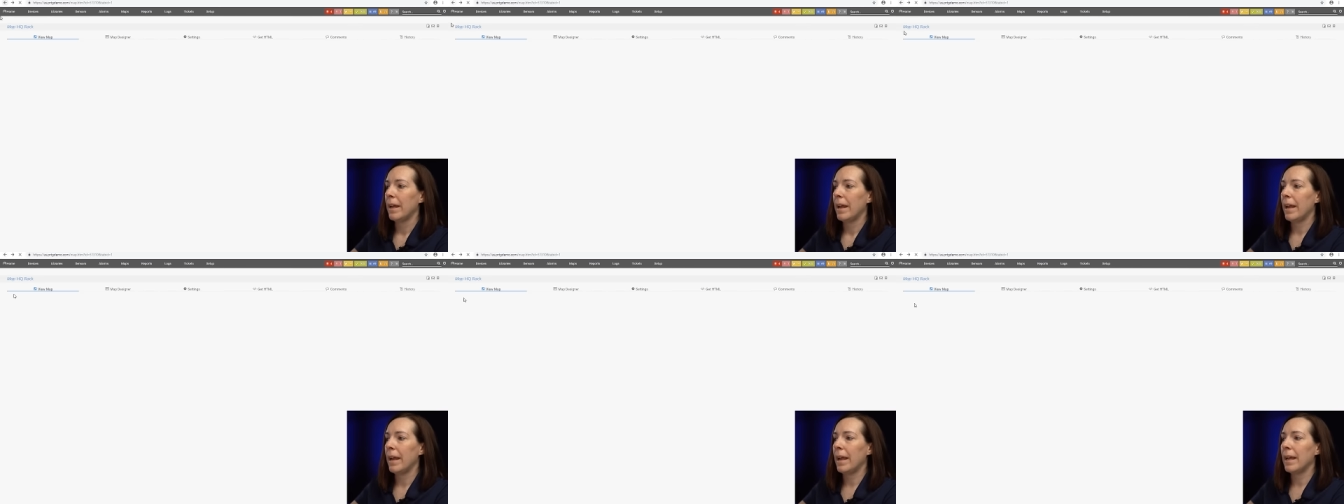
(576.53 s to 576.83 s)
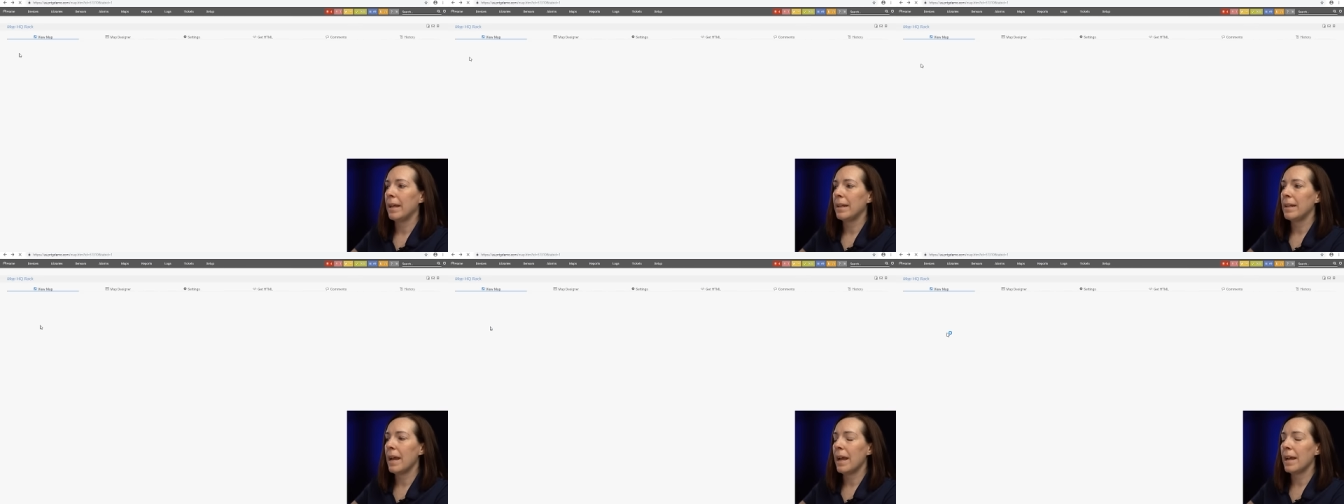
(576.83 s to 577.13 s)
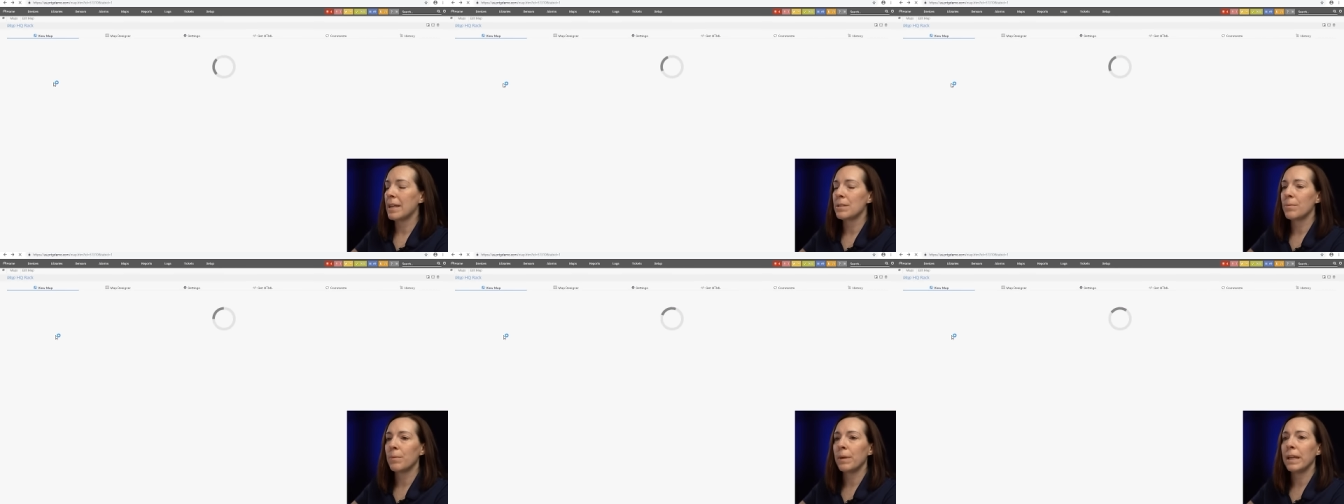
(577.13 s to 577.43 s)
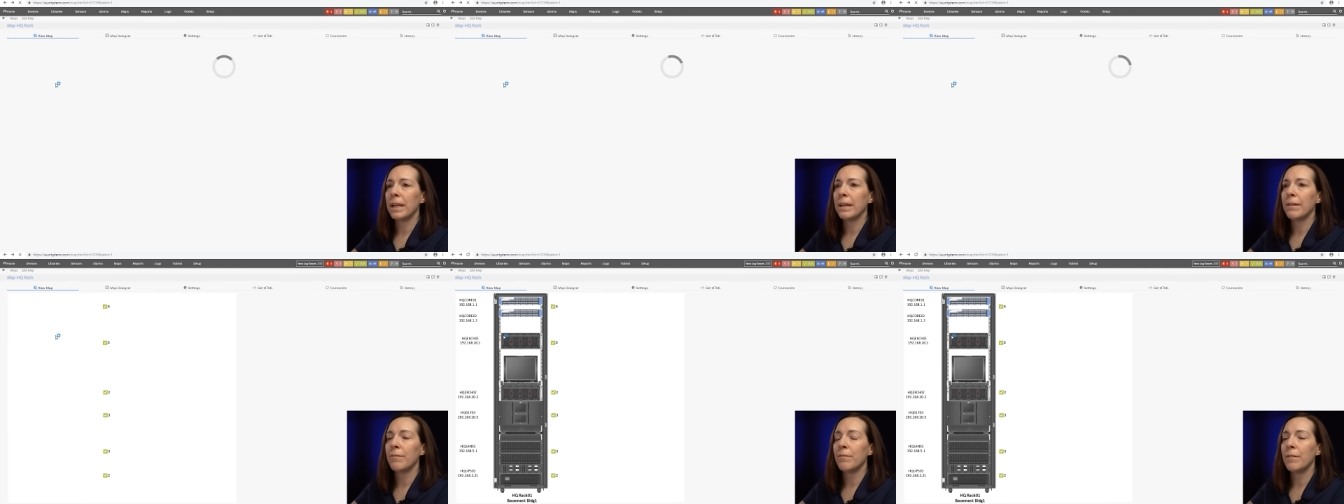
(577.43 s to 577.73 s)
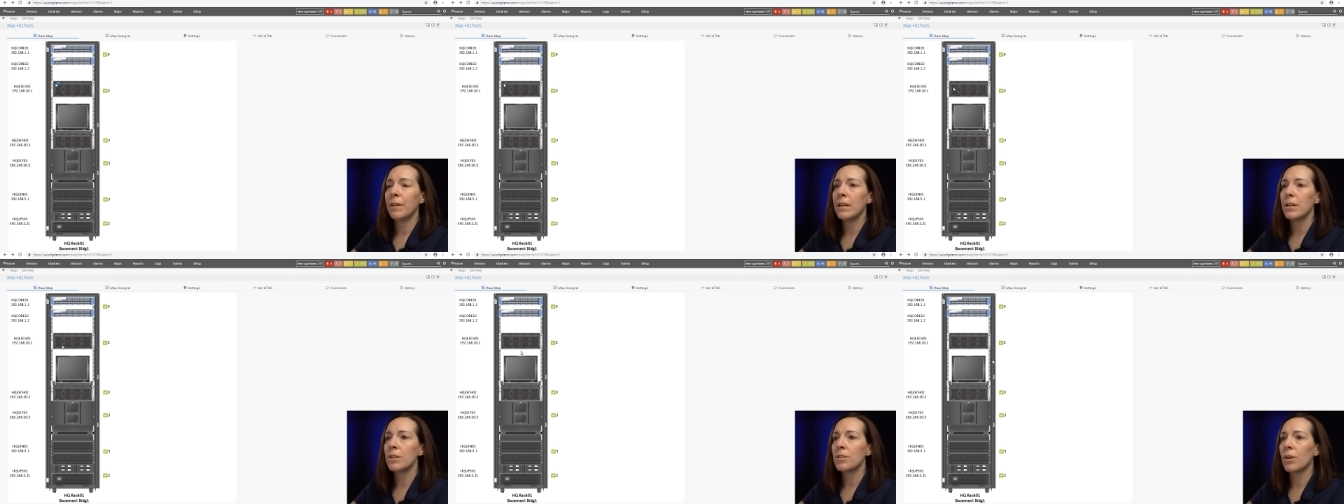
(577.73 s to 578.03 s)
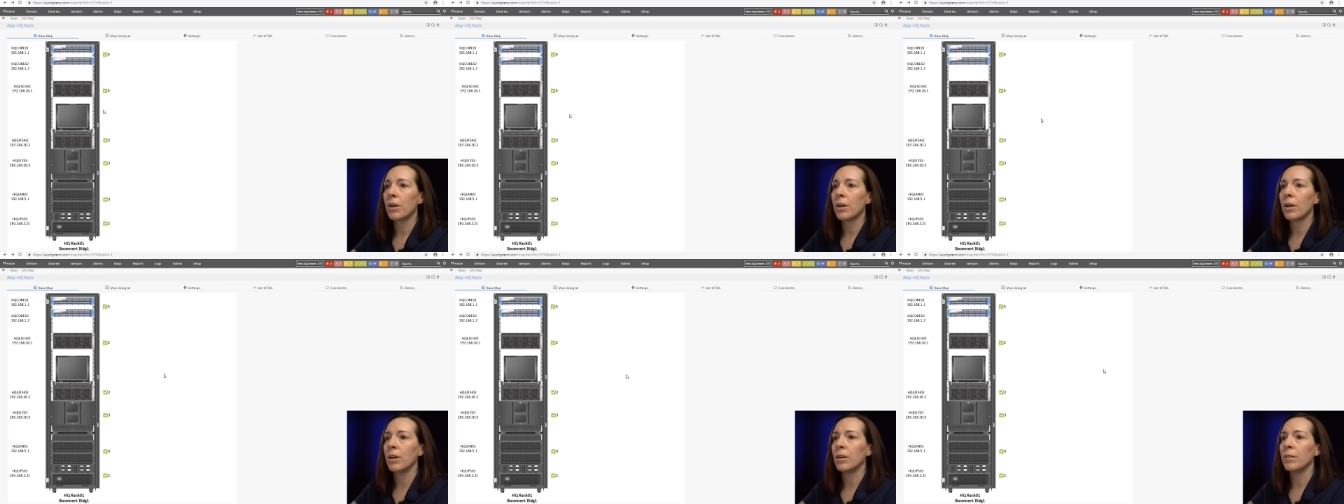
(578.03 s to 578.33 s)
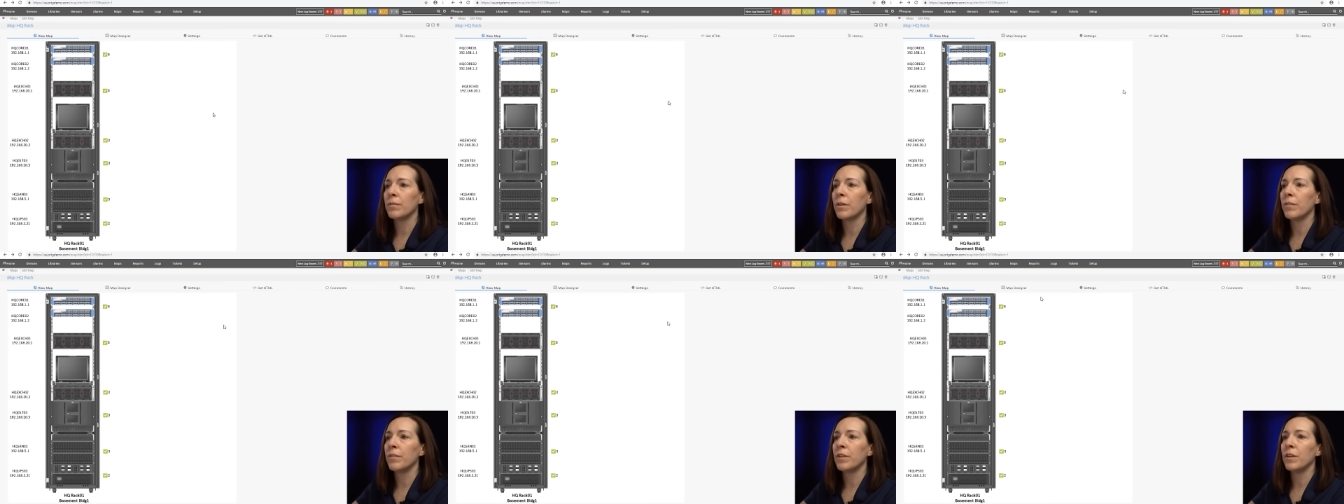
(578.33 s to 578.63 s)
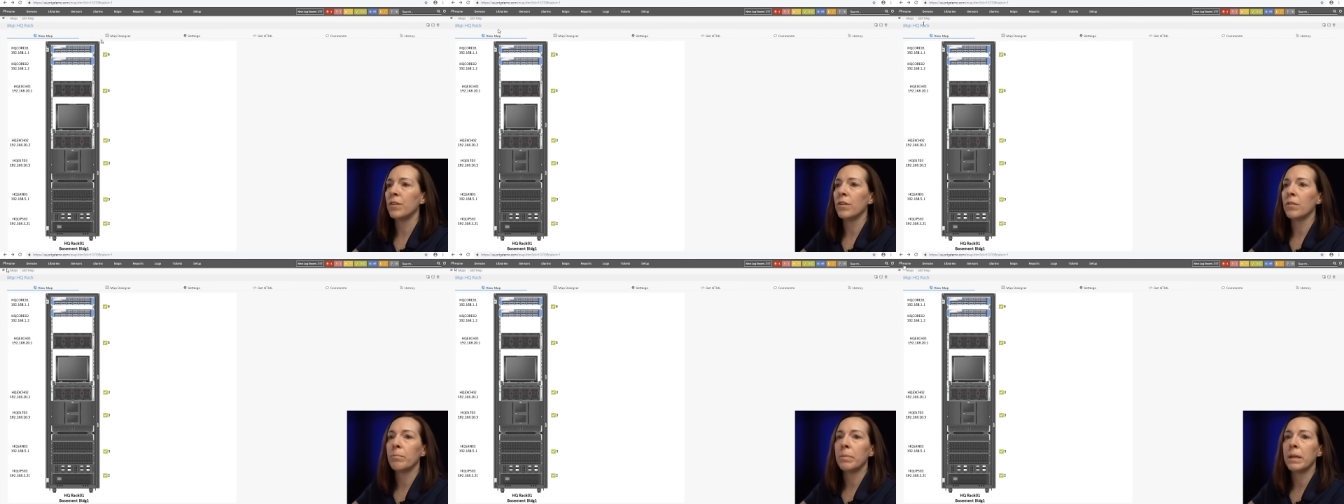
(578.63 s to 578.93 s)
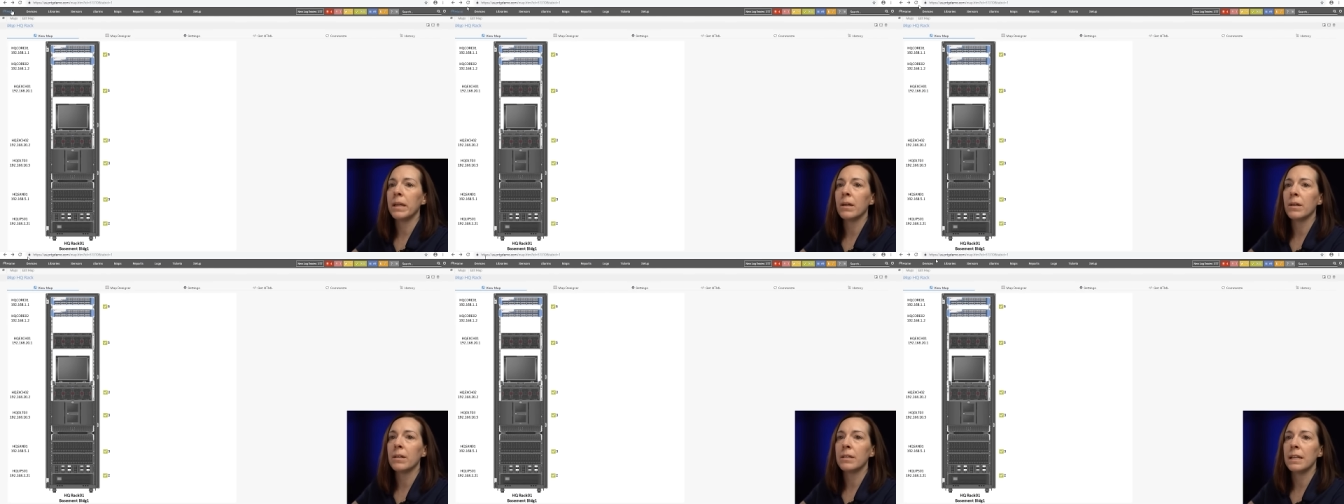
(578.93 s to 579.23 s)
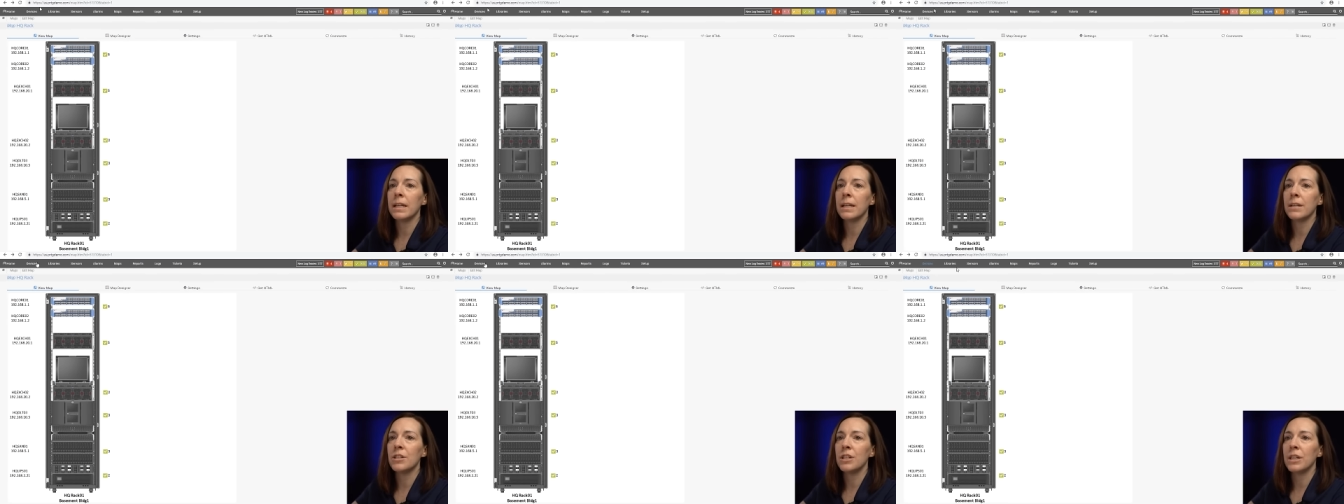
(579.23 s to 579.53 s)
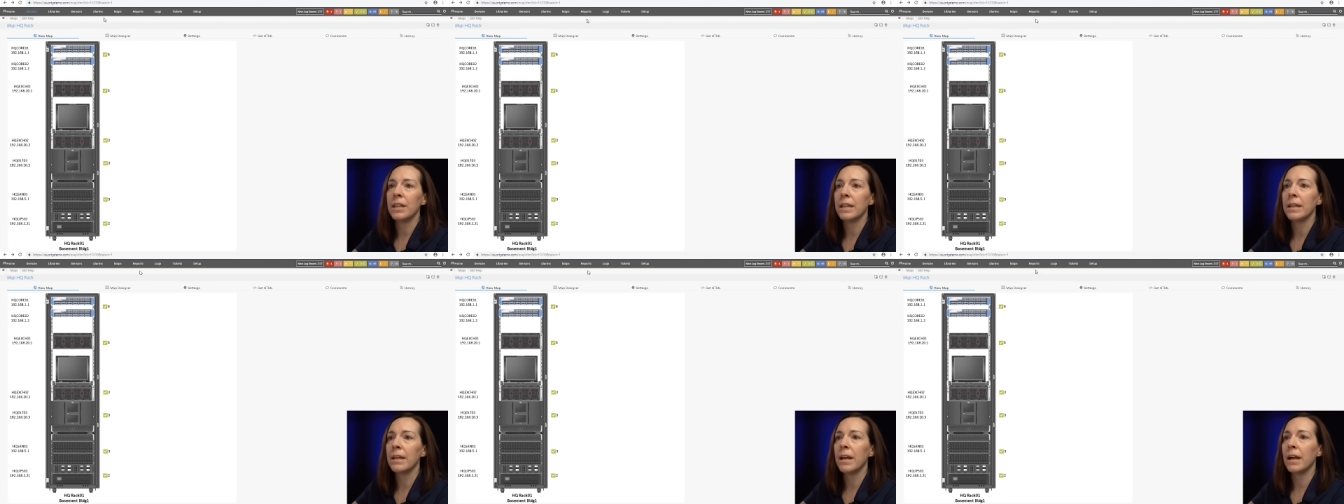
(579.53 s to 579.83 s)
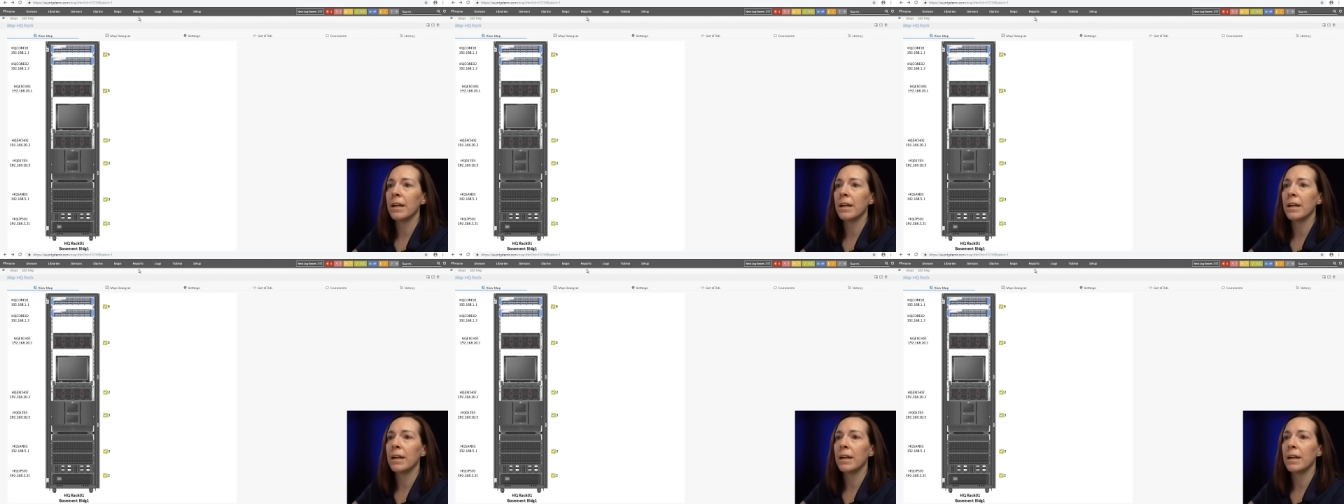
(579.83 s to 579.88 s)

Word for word: And as we finish our overview of PRTG,